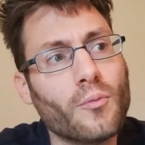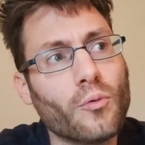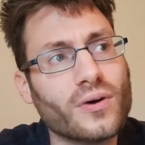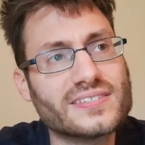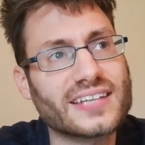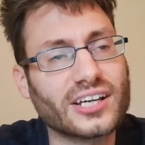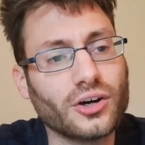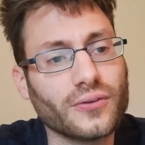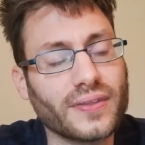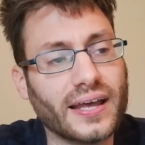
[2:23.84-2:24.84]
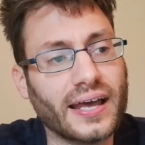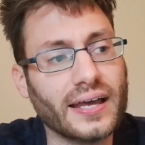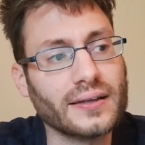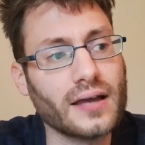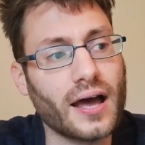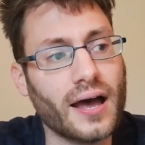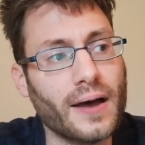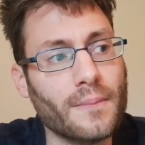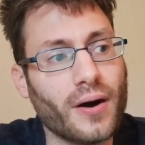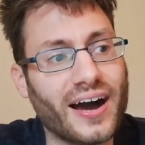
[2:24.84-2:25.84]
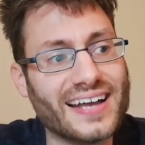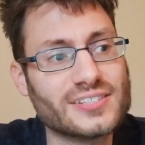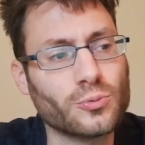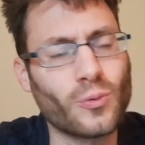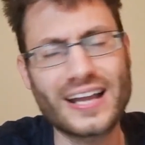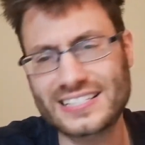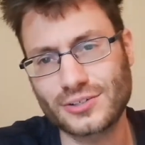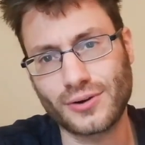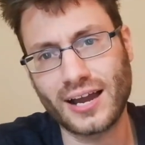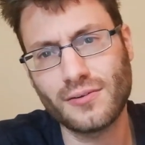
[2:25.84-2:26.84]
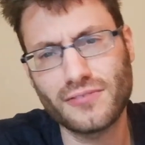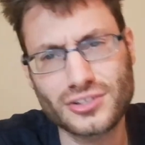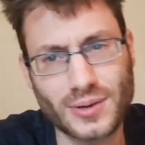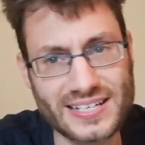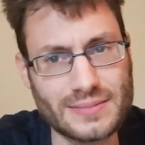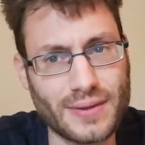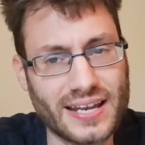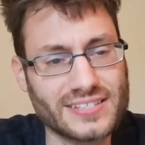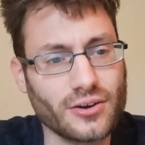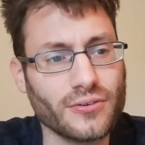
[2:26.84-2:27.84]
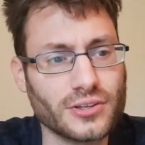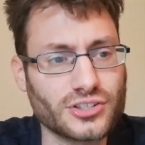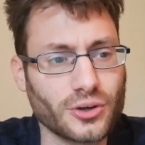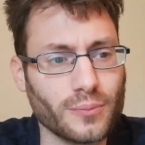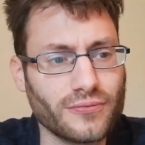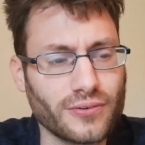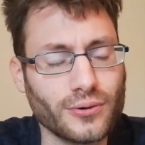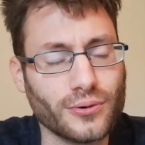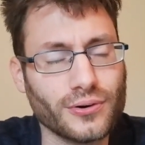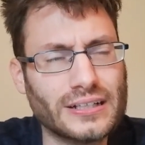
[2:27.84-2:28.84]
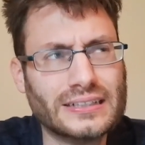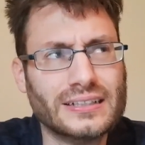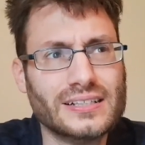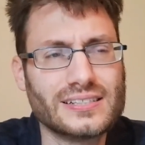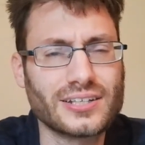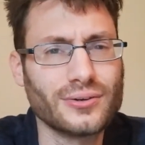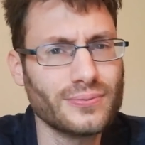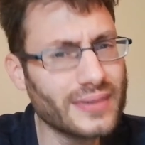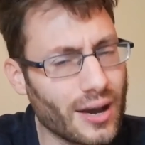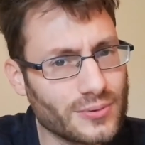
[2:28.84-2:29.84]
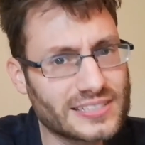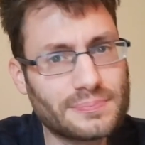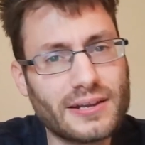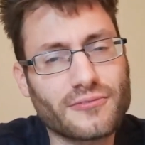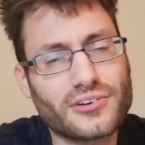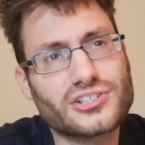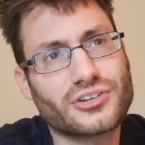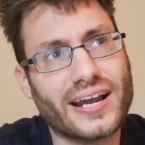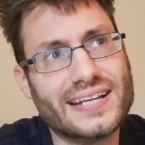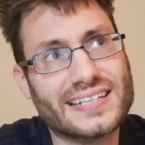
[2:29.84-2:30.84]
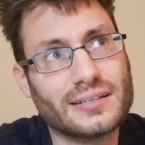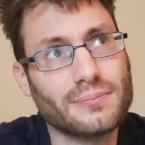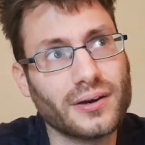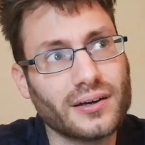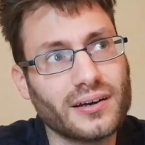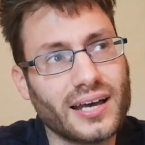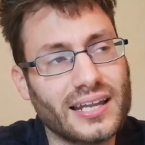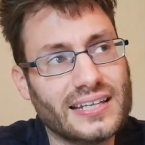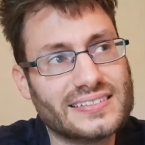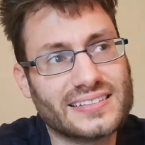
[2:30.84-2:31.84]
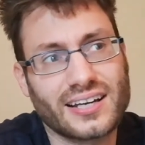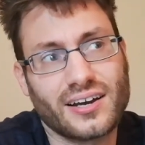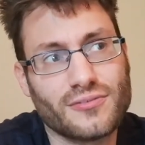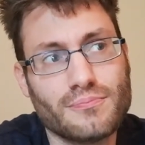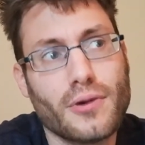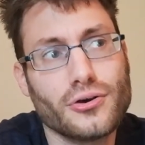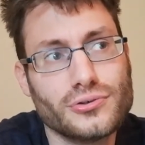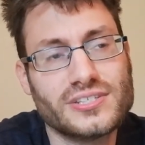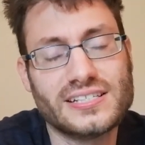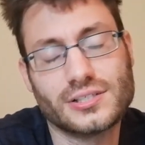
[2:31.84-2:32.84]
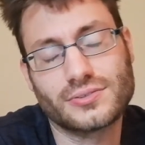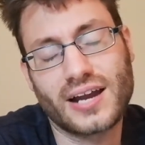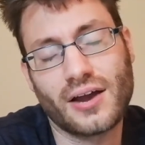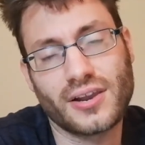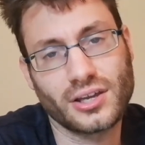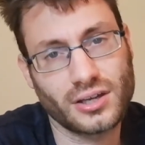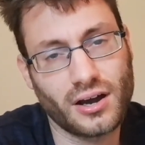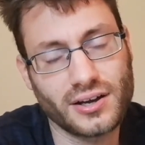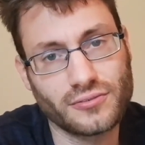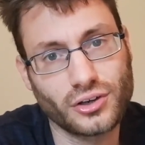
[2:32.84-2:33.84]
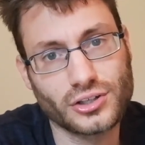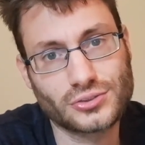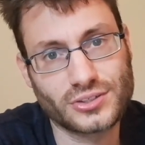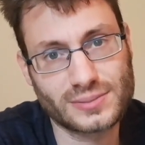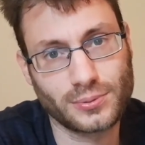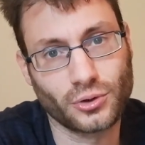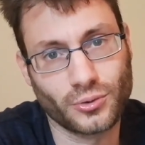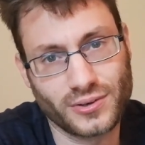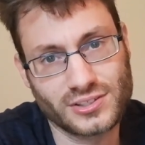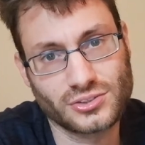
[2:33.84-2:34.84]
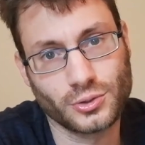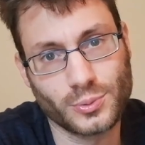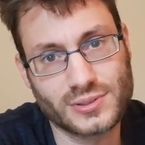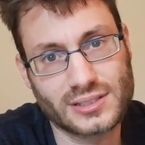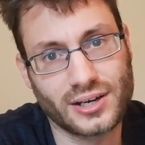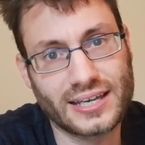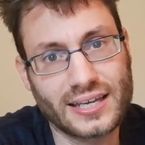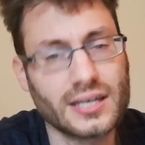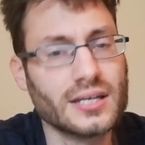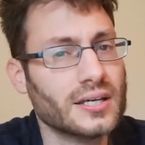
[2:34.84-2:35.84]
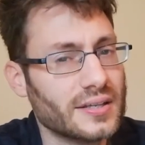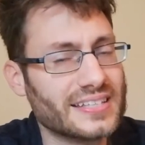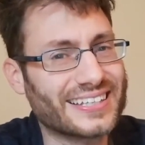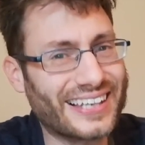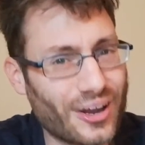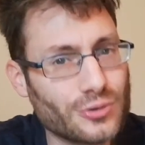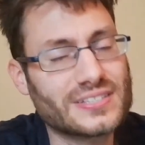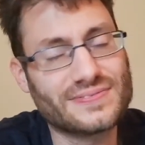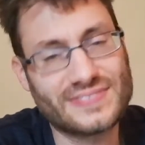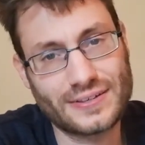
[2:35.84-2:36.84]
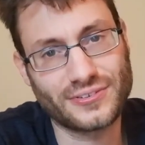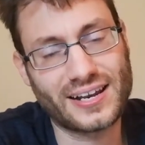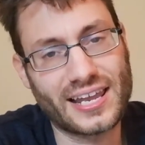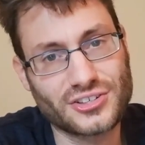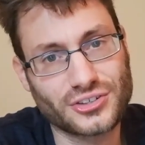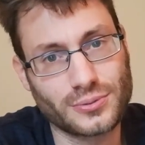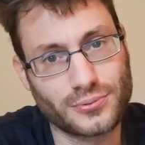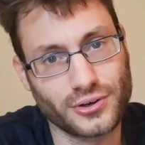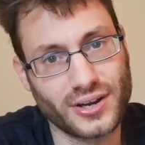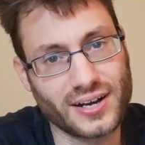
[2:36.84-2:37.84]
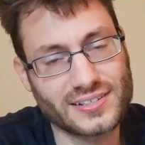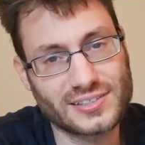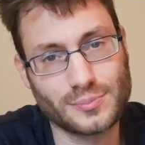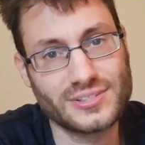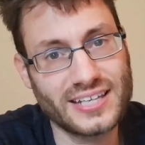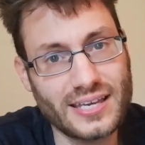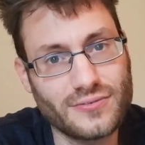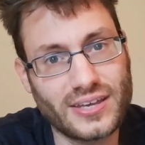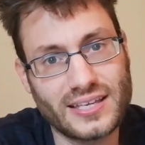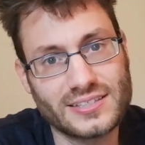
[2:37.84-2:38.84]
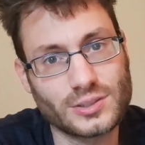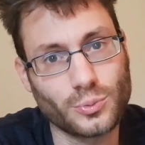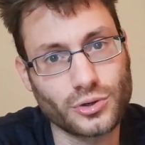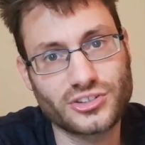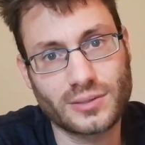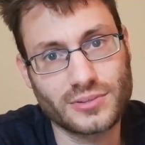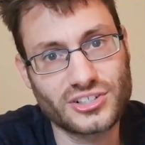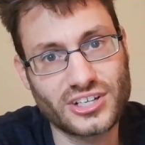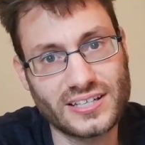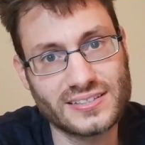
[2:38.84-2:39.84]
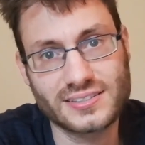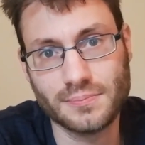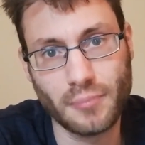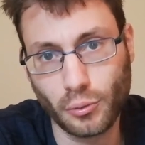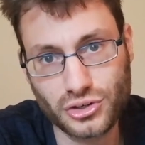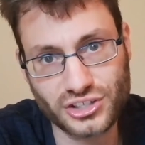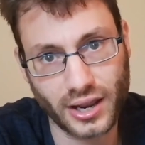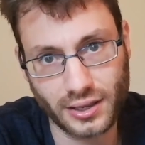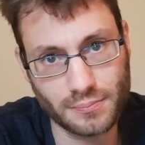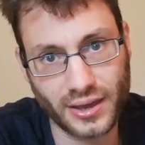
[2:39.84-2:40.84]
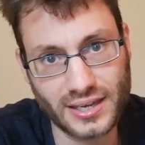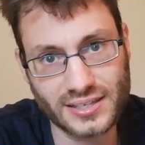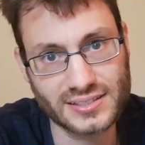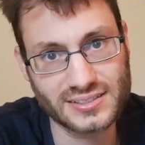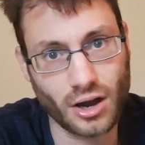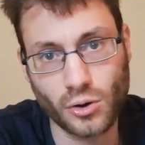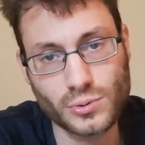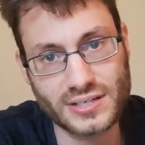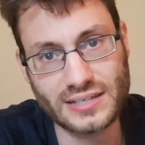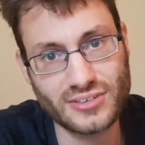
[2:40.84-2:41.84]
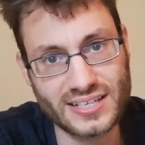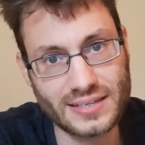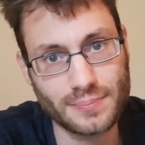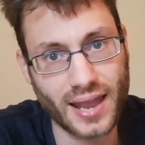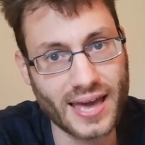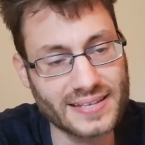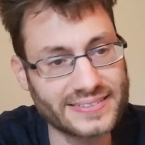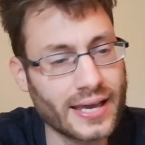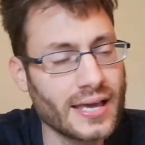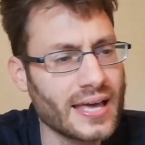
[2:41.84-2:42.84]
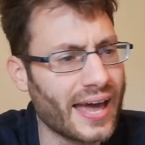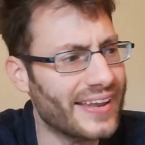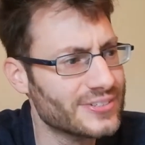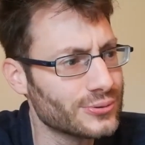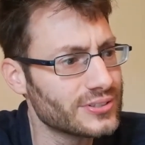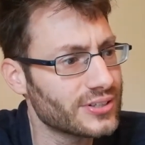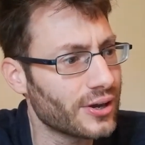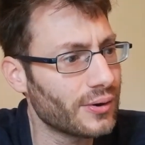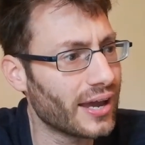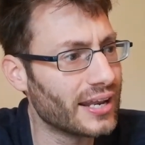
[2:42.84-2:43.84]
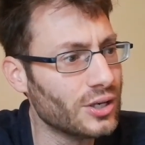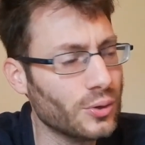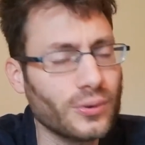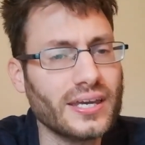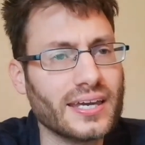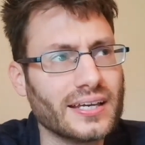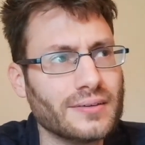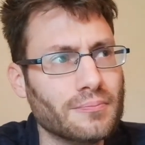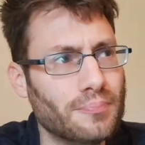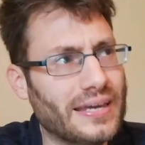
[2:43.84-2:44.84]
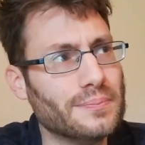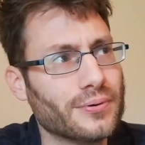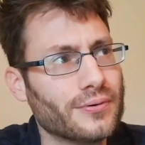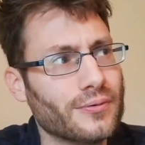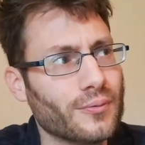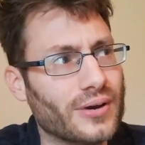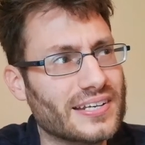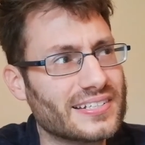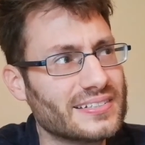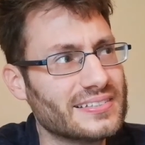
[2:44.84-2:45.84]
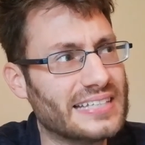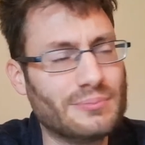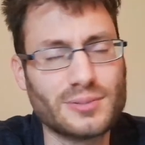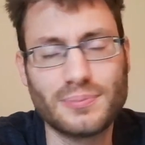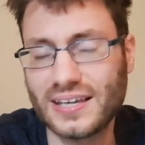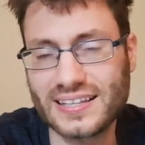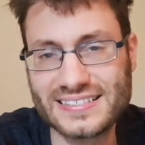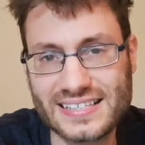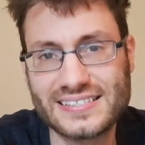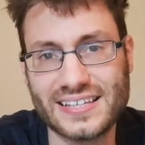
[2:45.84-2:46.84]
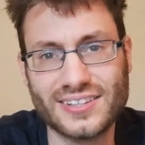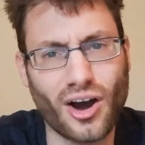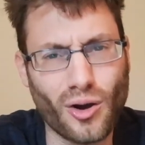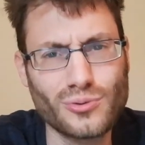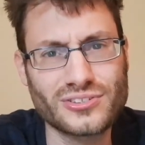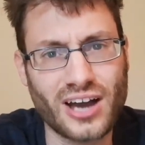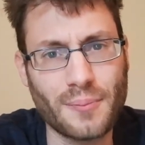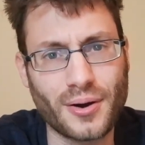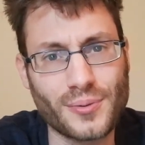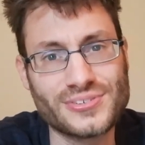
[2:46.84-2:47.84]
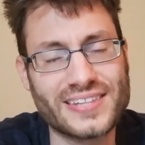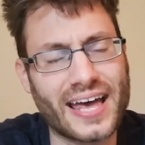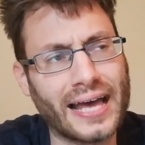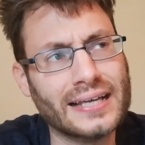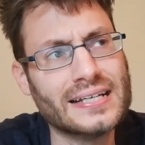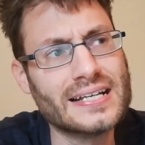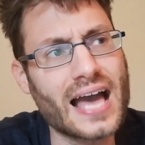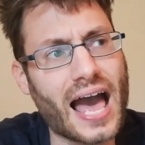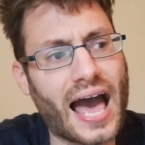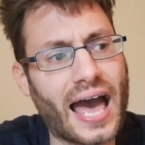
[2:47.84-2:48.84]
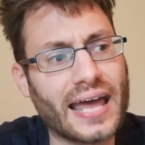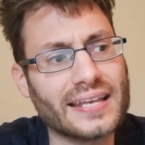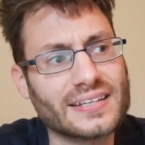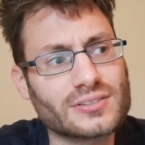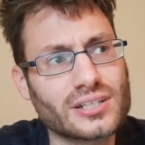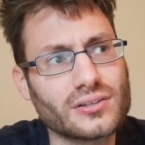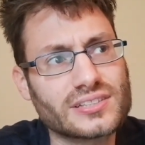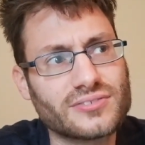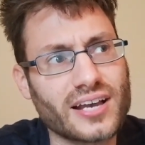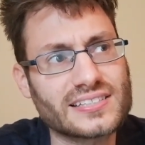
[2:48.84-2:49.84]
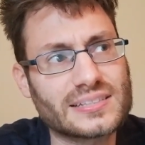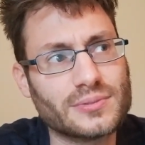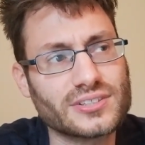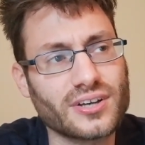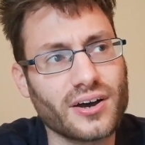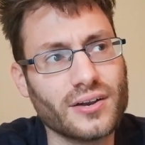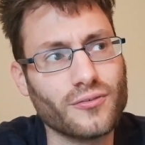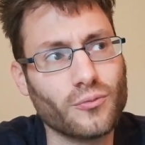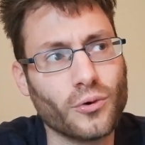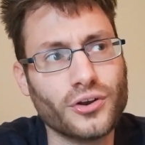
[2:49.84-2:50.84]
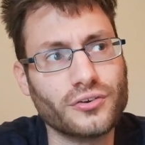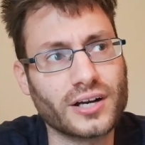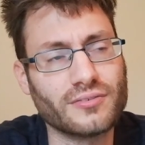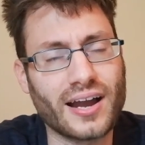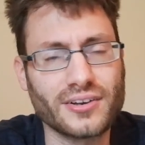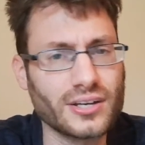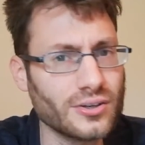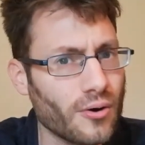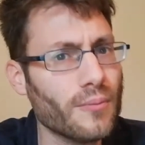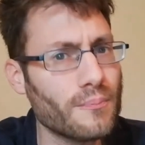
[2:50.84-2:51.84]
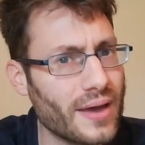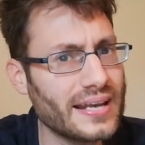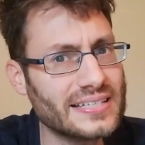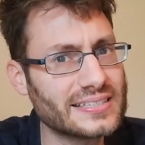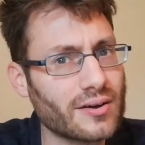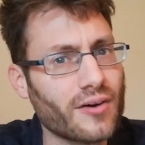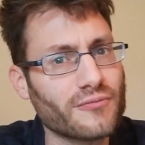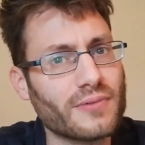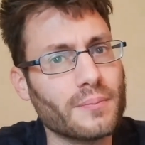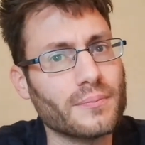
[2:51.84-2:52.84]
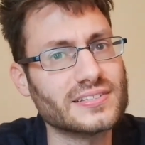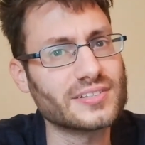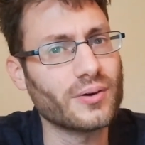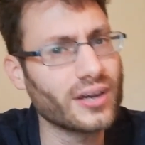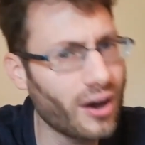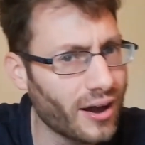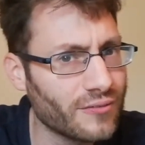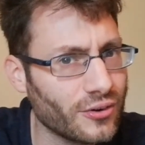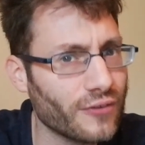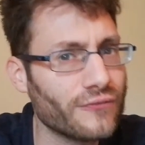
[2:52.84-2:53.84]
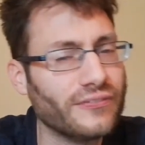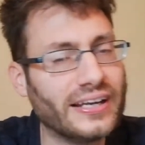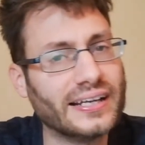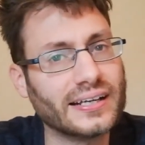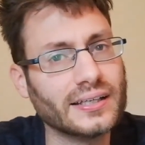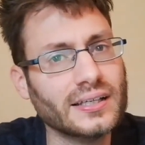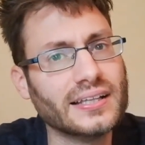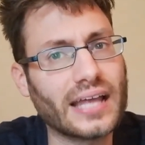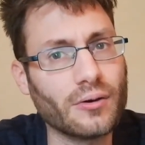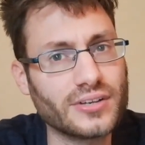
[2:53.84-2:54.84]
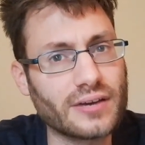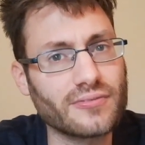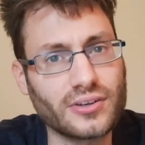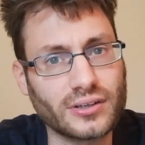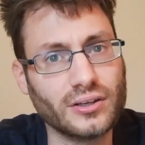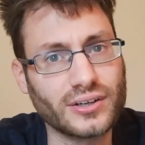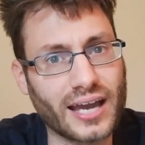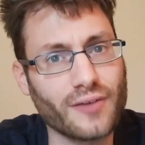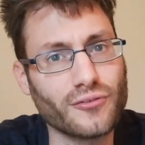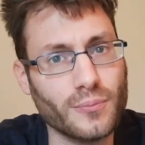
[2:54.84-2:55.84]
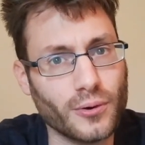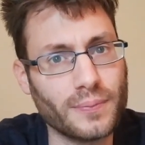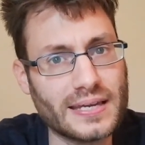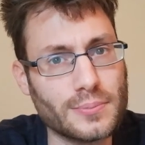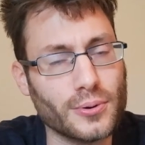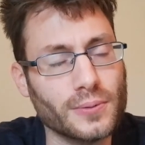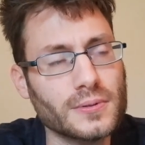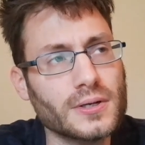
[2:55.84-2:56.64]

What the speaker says: Once I got there, I had to wait around for 20 minutes on the shop floor. So that was a bit frustrating, but at least I kind of moseyed around and kind of got to explore what the store was like. There's loads of different electrical products, from TVs to washing machines to milkshake makers to old DVD players. And there's also an annoying beep which seemed to be consistent the whole time I was there. And there was lots of customers kind of wandering around and not many staff members, so I kind of got a feeling they were definitely on the lookout for more people.